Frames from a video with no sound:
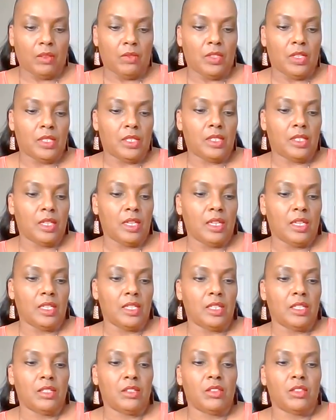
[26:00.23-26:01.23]
this
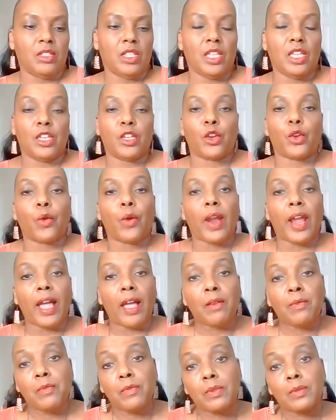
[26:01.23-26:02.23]
is the
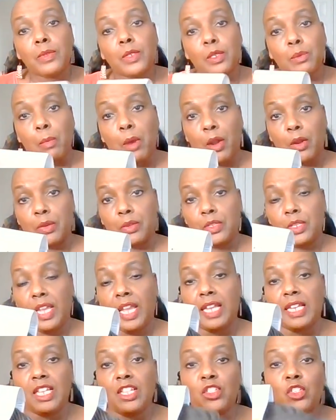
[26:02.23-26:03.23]
Craft Smart,
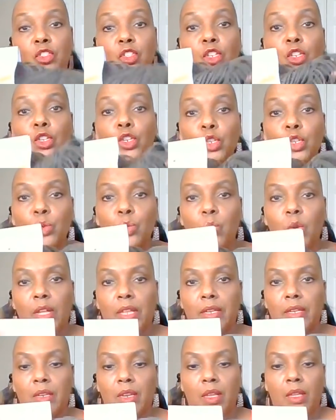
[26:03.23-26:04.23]
and it's the new
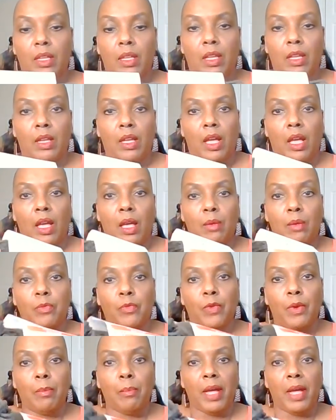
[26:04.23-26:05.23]
one
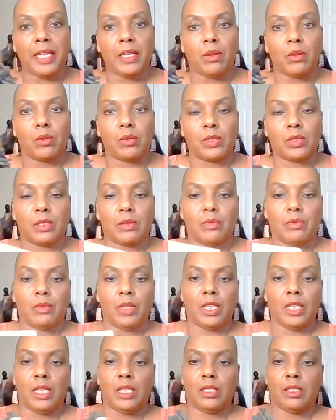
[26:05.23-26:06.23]
from Michaels,
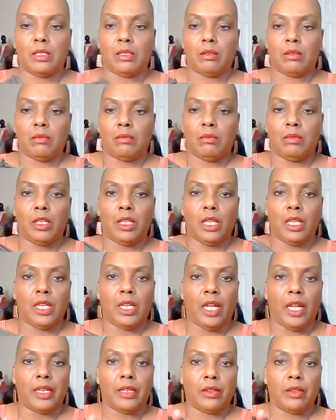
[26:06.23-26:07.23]
and it's looking
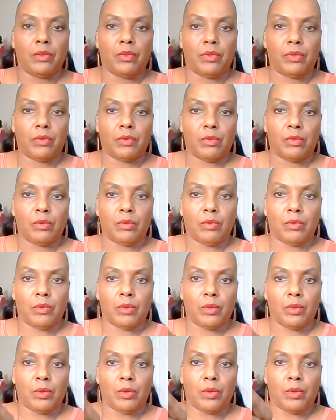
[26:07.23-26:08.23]
kind of
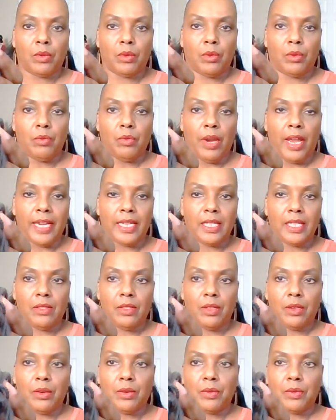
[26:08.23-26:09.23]
ratty
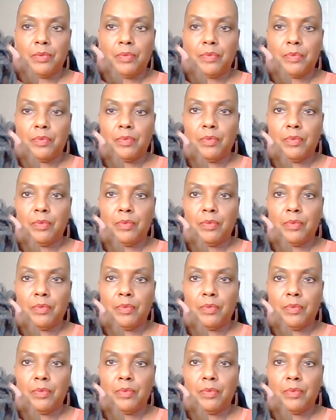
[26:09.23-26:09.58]
there.